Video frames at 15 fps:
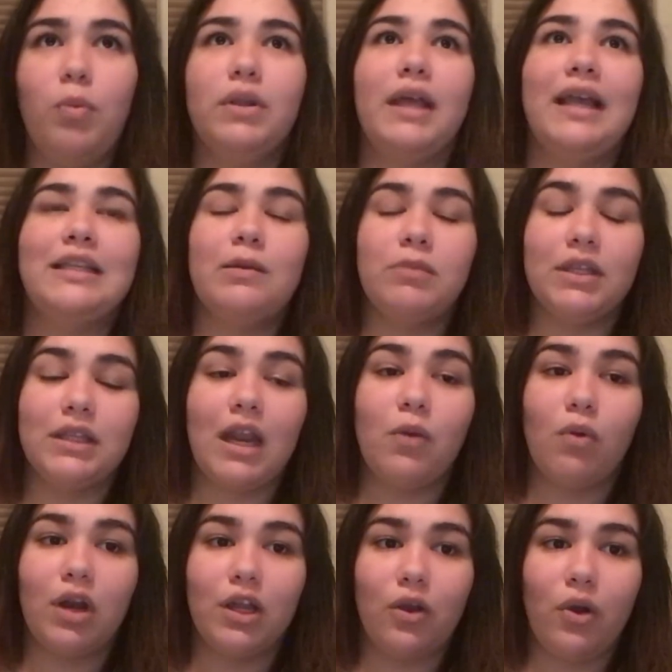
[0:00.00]
but like something that I
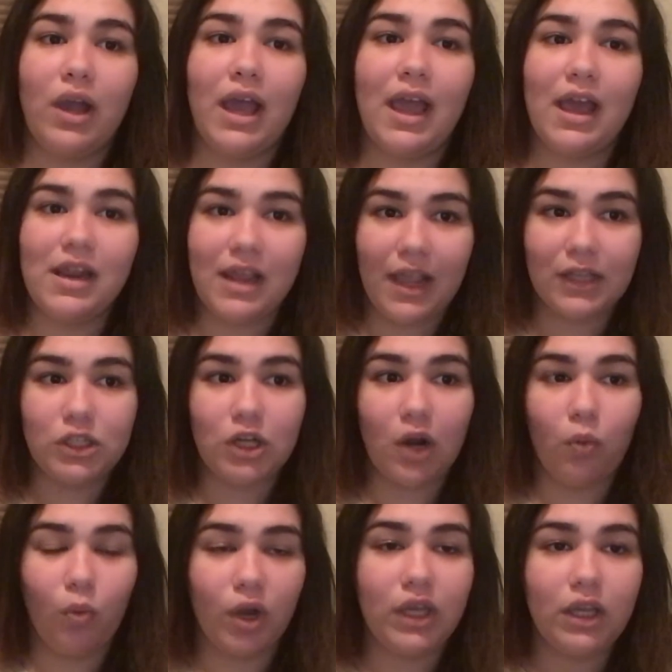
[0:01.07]
want to go ahead and
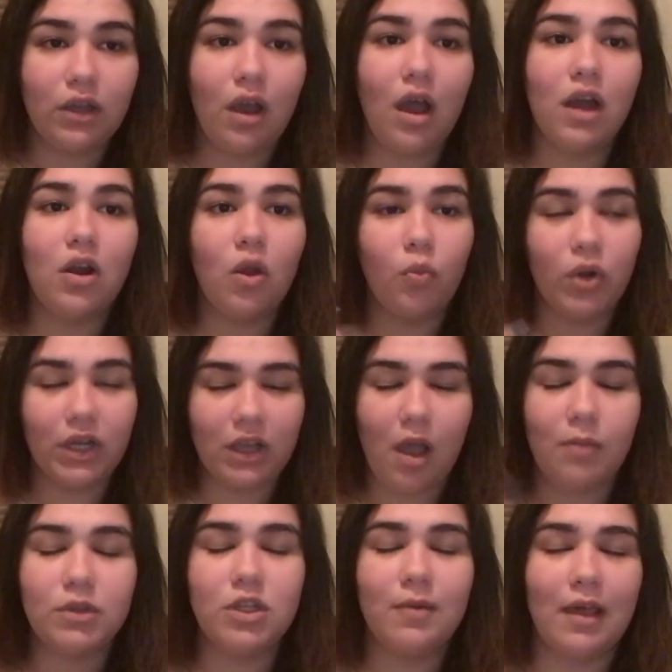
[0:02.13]
start working on when it
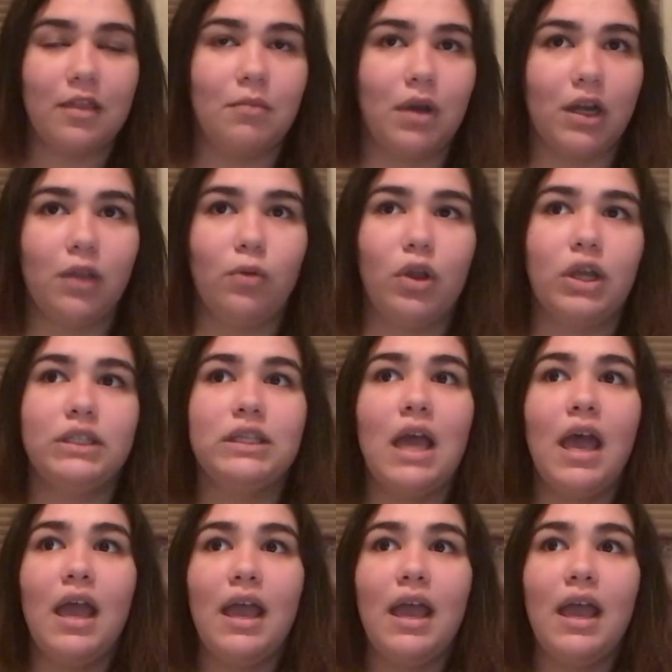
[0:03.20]
comes to Bath and Body Works